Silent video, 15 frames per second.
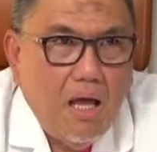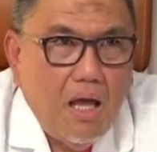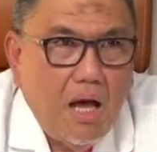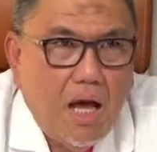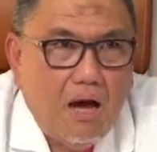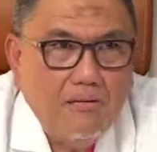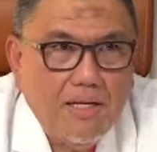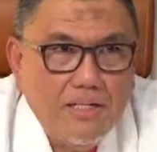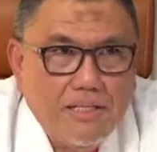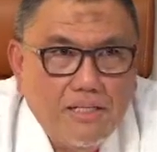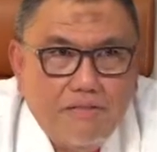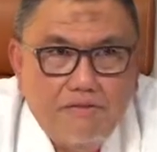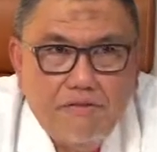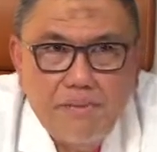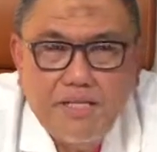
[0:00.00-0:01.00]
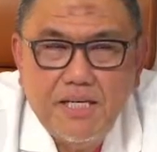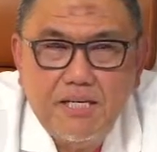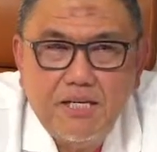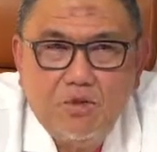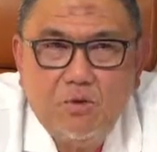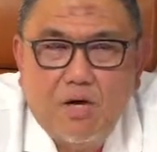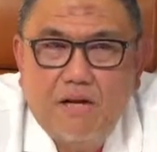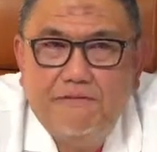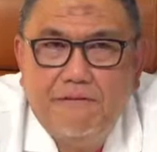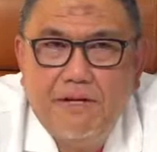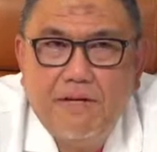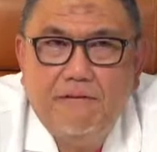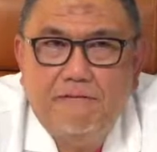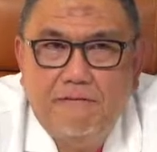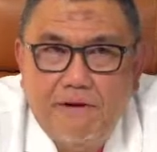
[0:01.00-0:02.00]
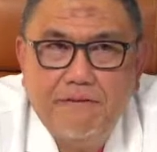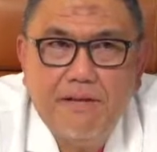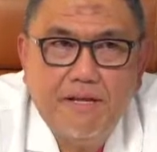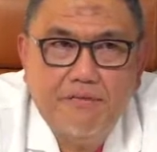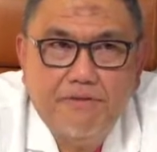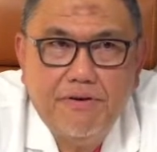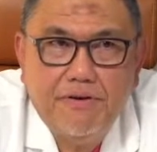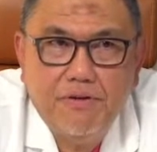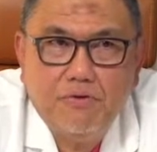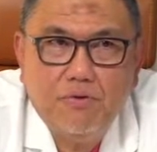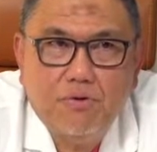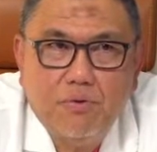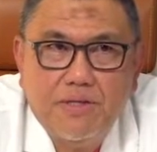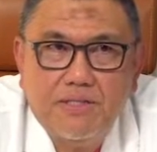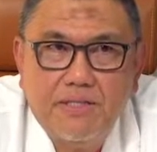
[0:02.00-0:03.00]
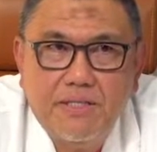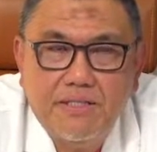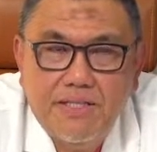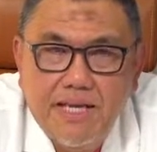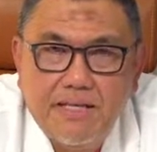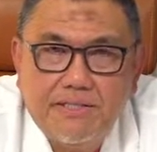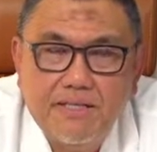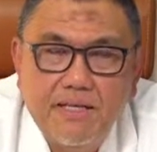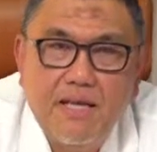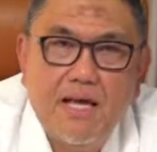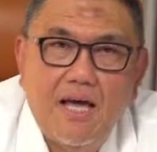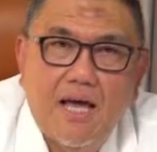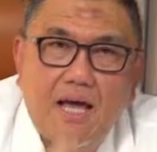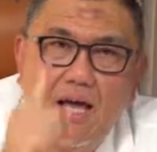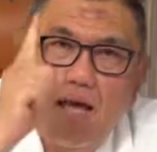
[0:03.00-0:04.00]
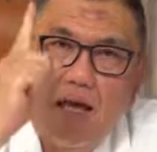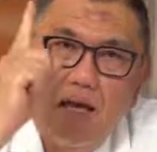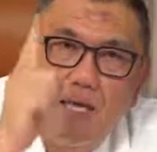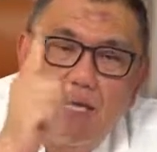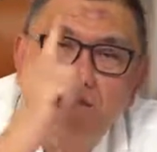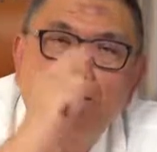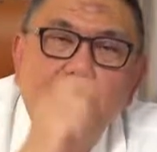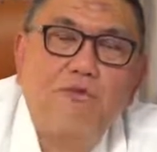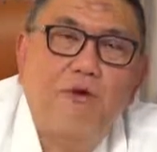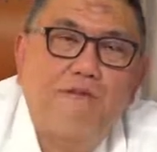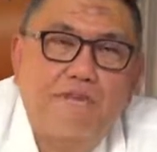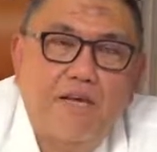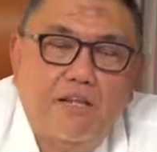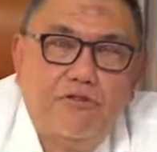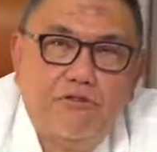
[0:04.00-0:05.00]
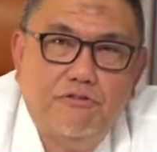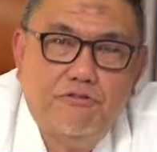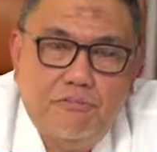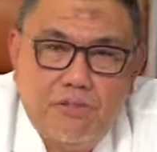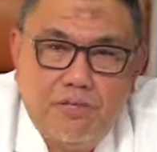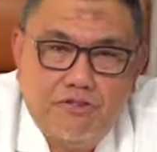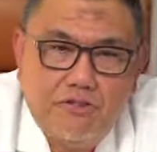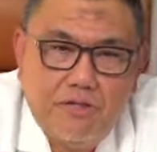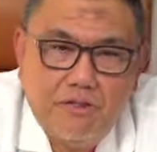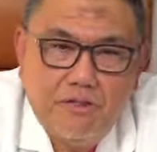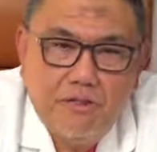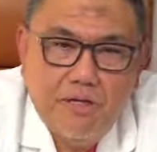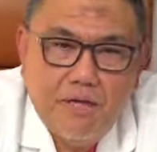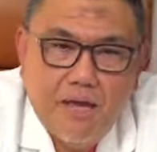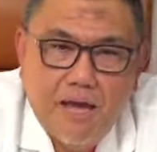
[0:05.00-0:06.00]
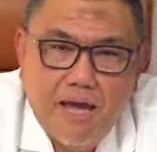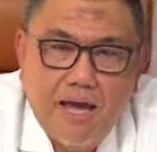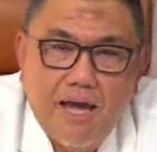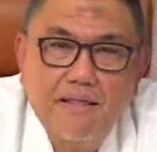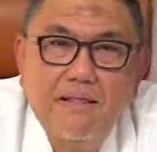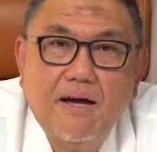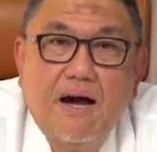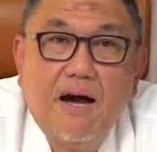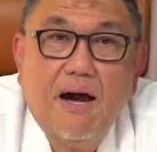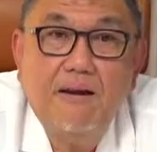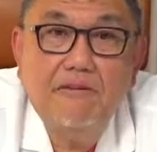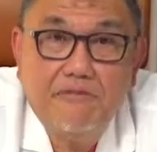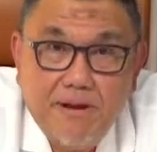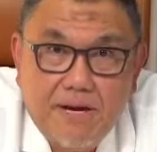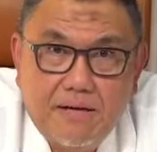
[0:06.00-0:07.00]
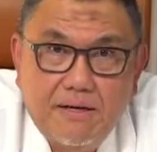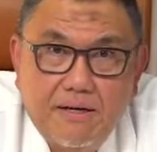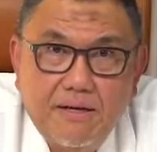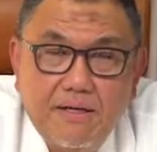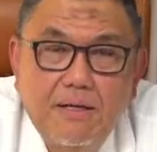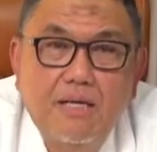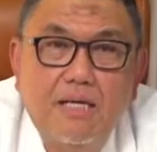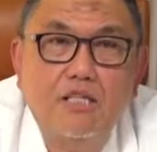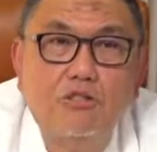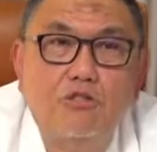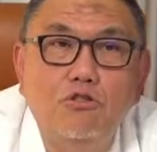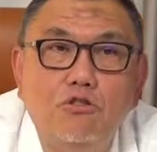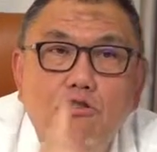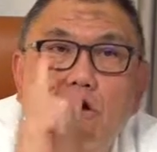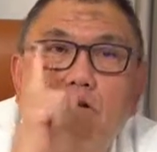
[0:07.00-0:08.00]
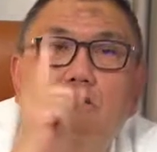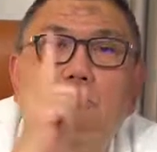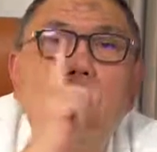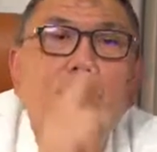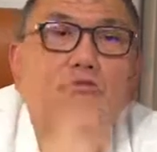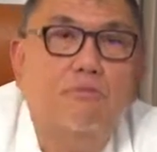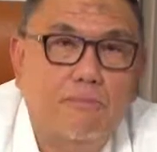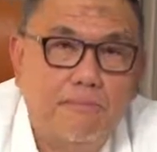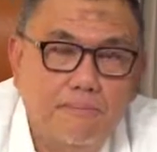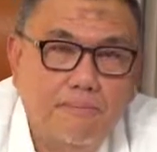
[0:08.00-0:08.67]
How does atrial fibrillation lead to heart failure? Very, very good question. Yes, if you have atrial fibrillation and the heart rate is not controlled.